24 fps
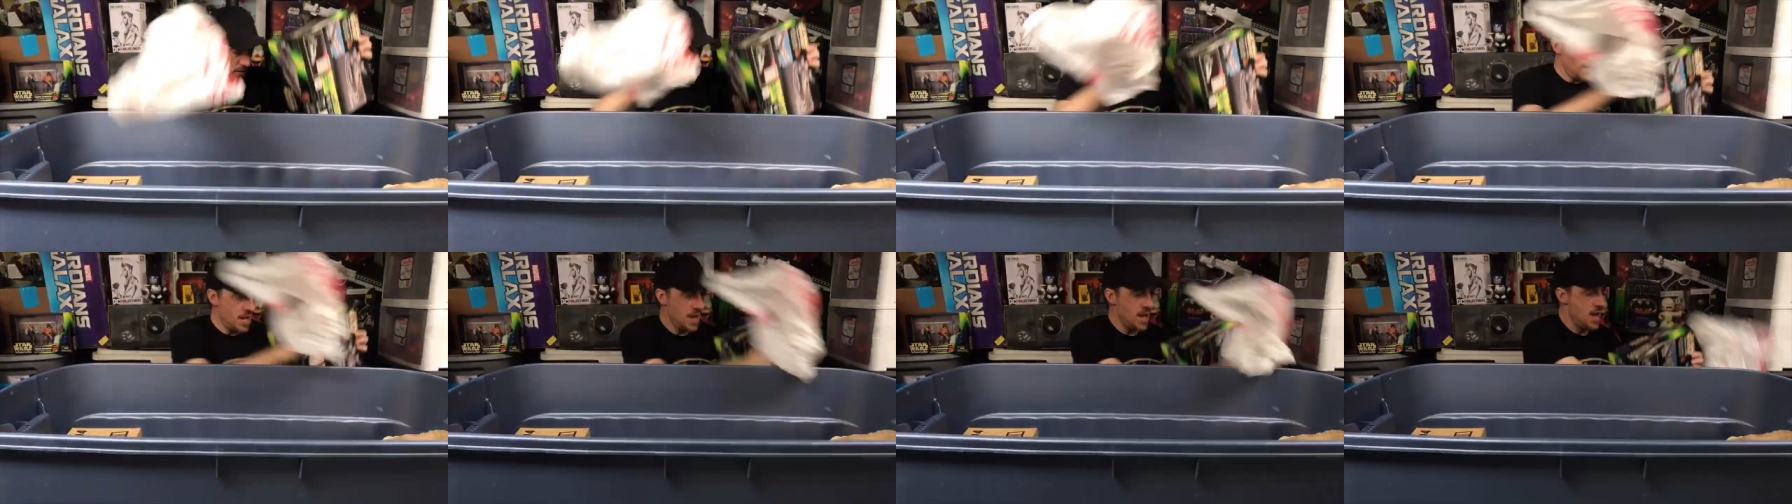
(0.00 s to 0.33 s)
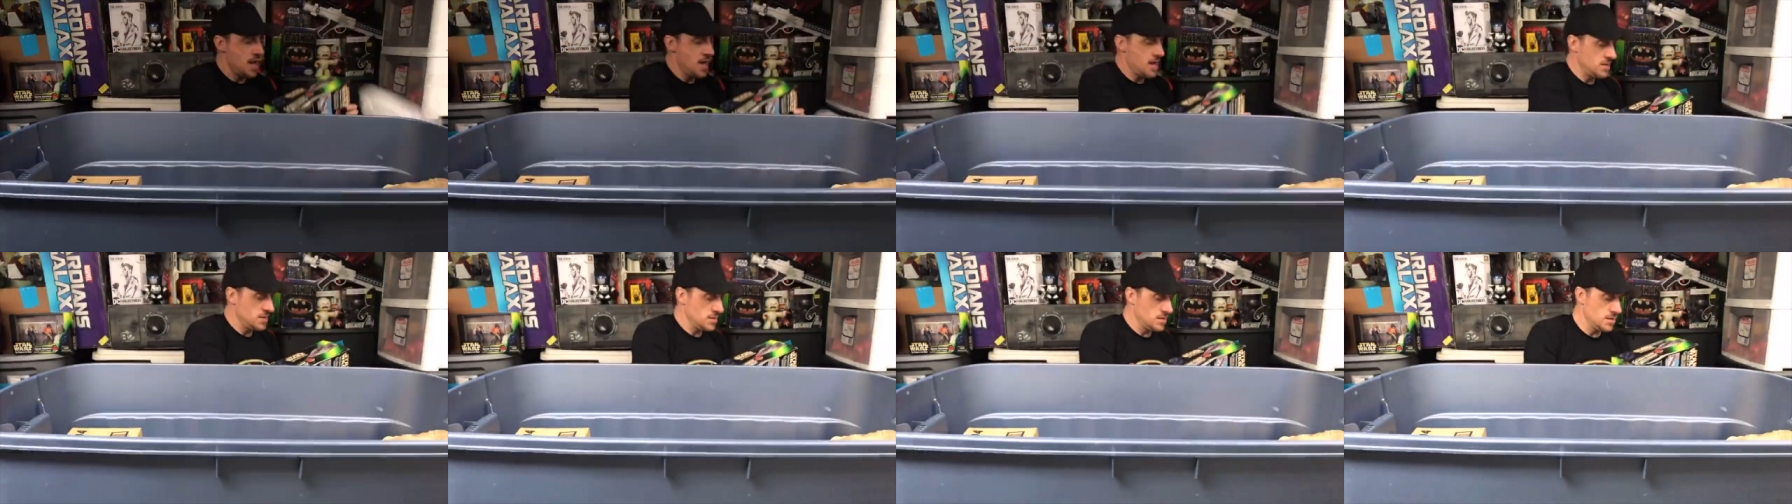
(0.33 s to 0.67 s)

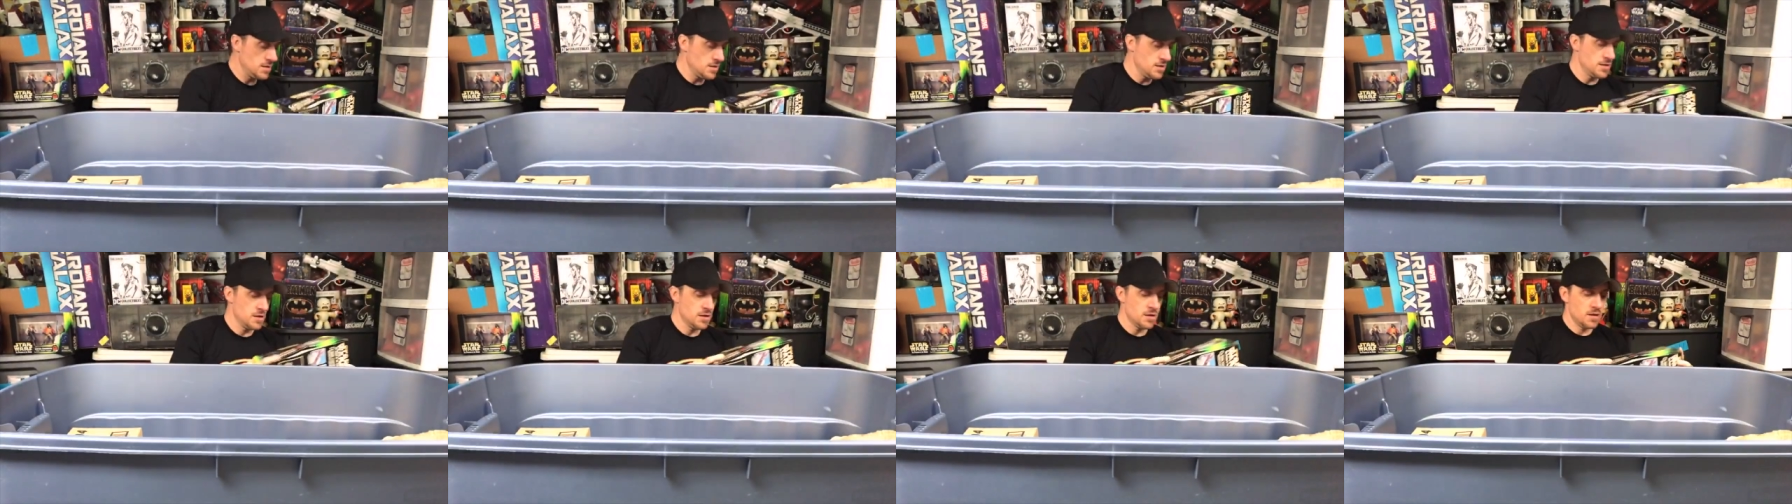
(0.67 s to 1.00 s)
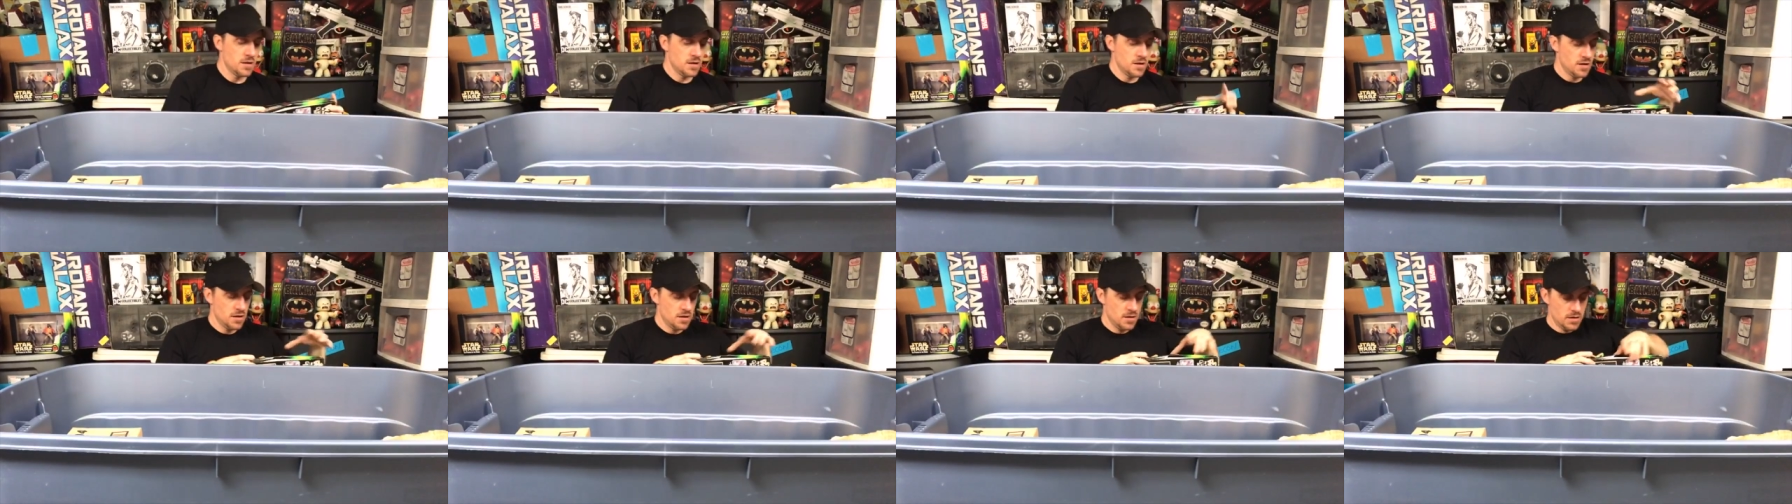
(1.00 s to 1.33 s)
And
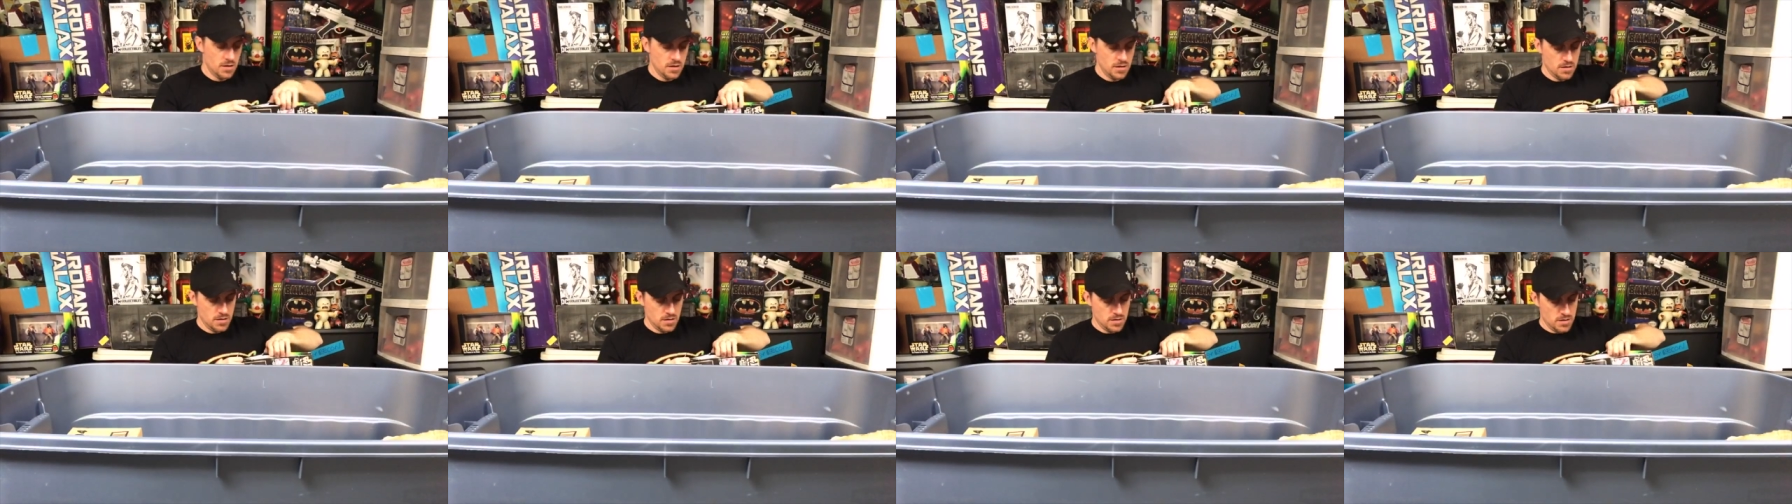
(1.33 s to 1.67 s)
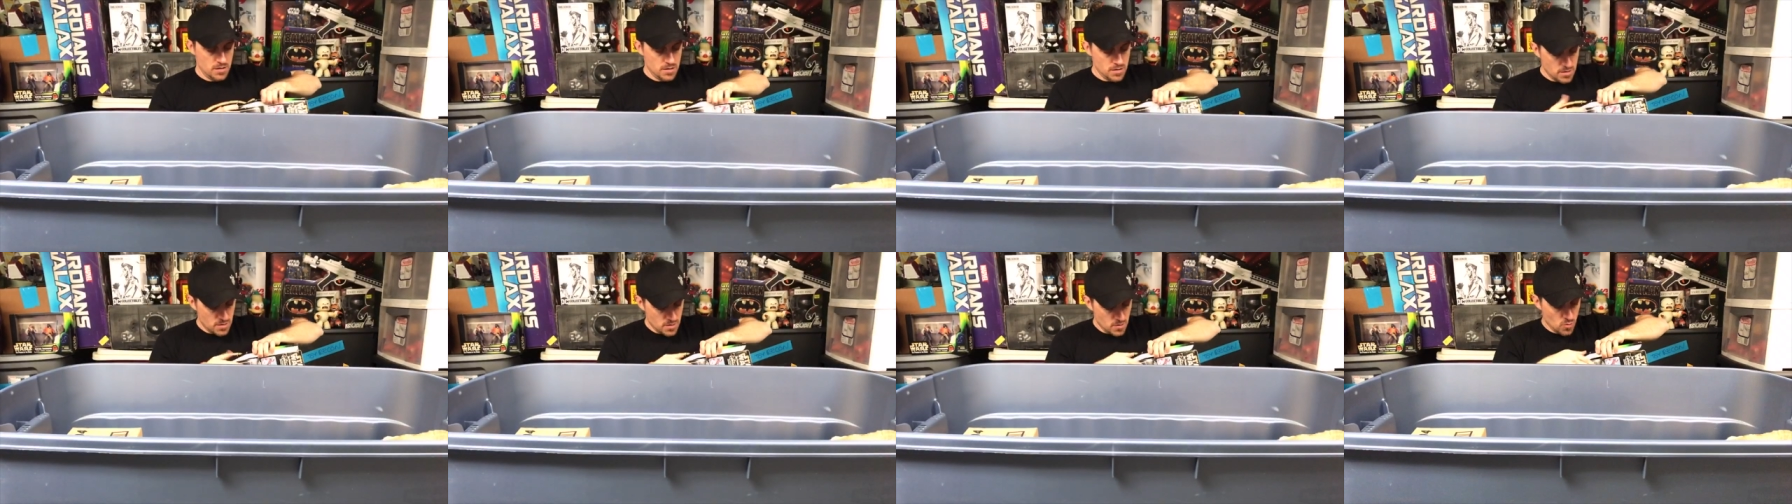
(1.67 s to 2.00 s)

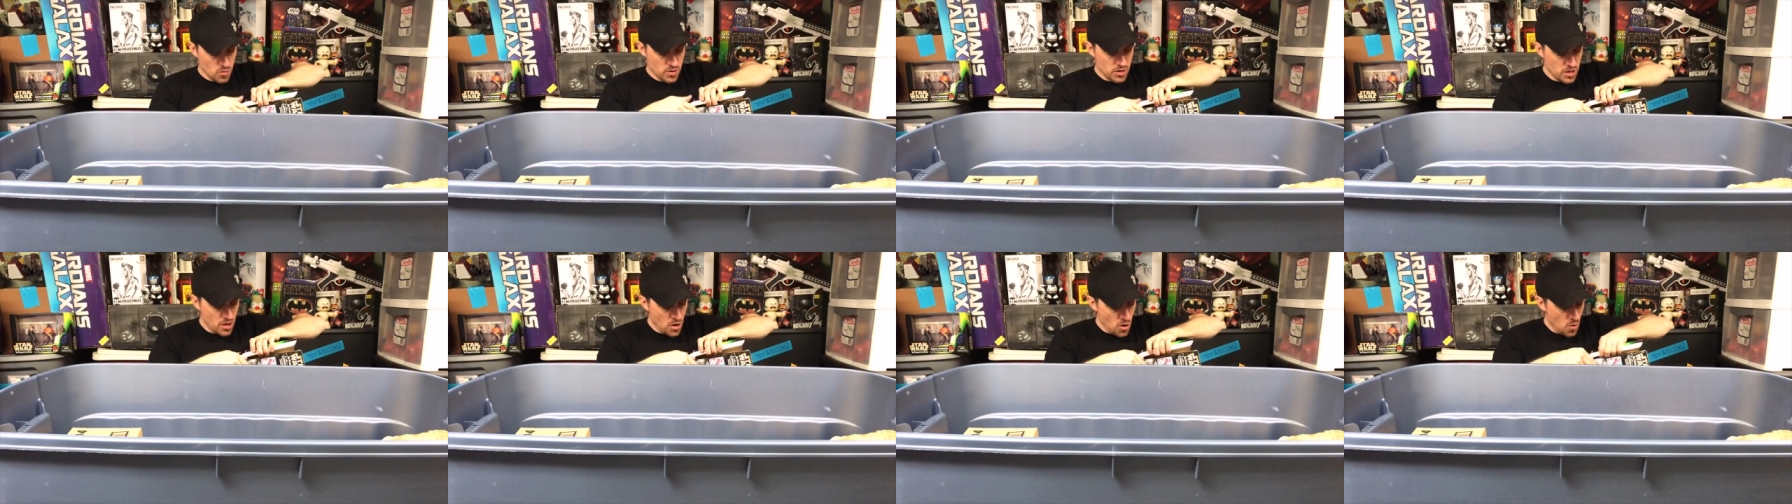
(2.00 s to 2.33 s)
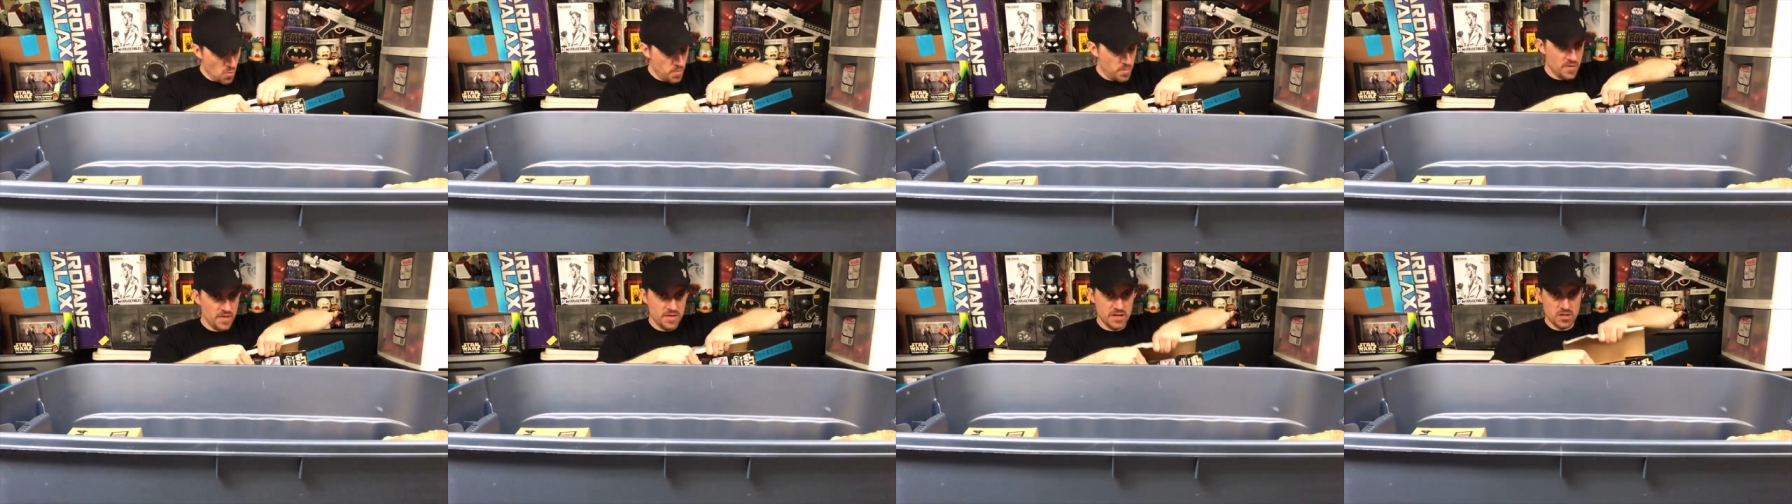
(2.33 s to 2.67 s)
we're going to
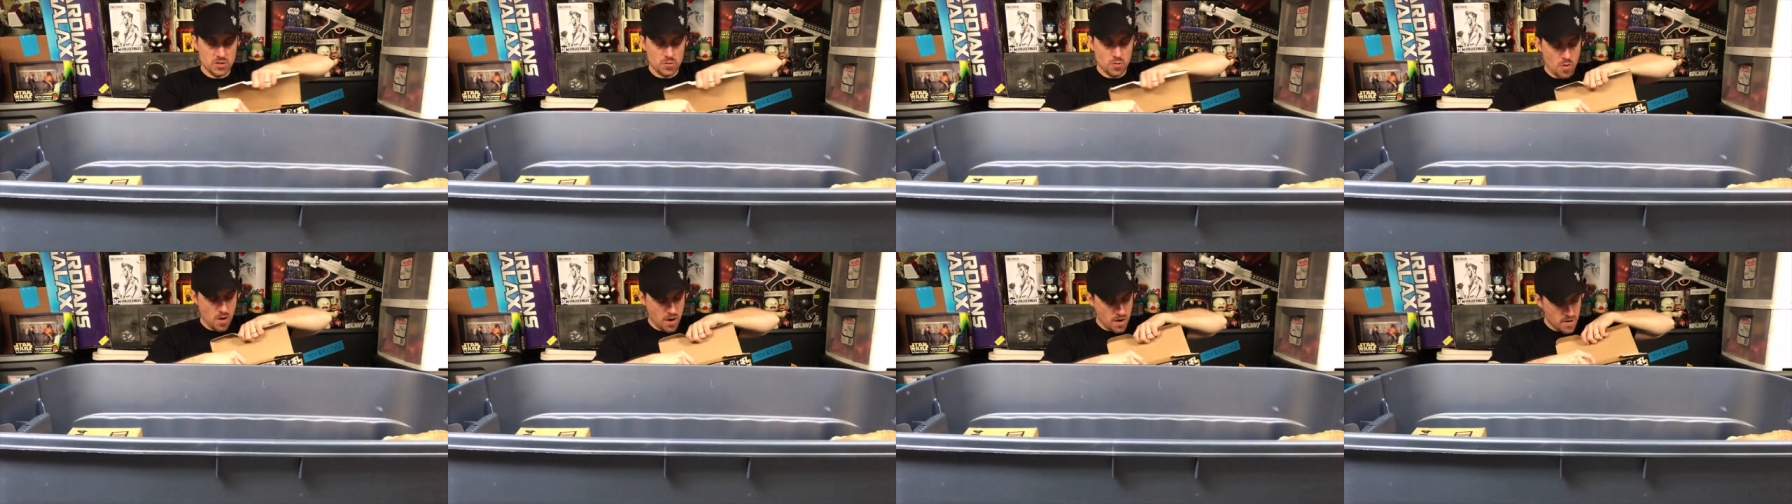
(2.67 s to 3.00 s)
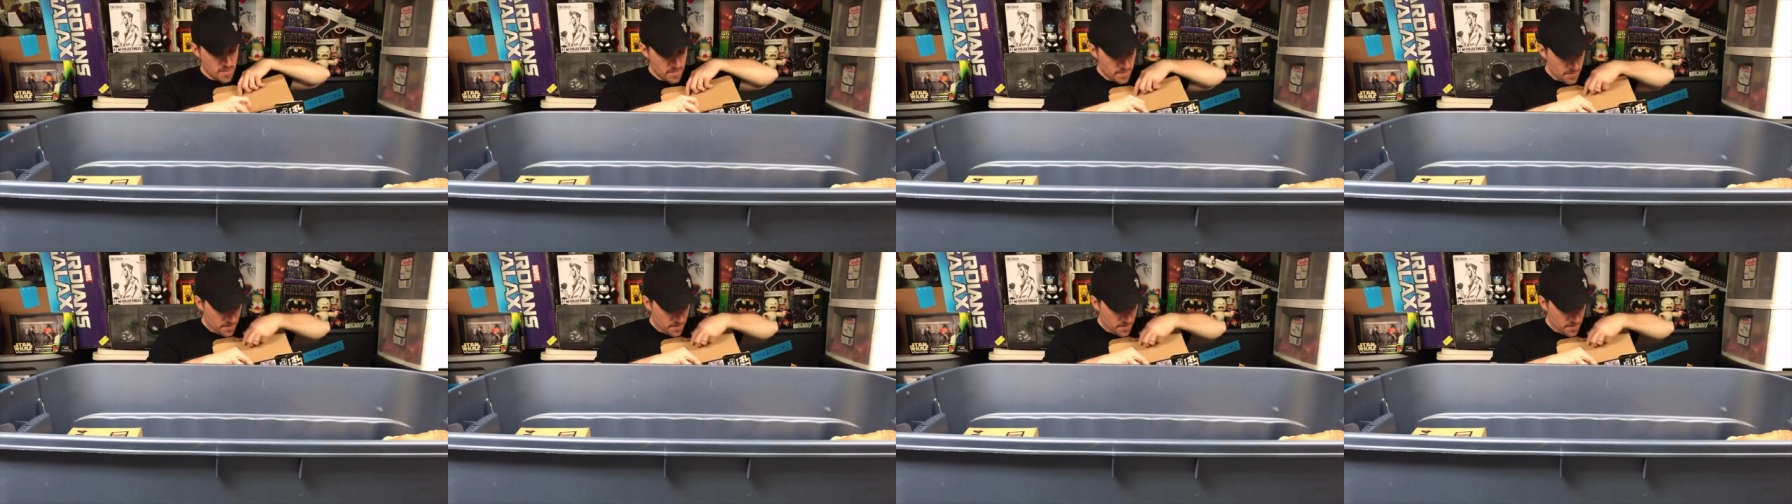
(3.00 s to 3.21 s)
open this one.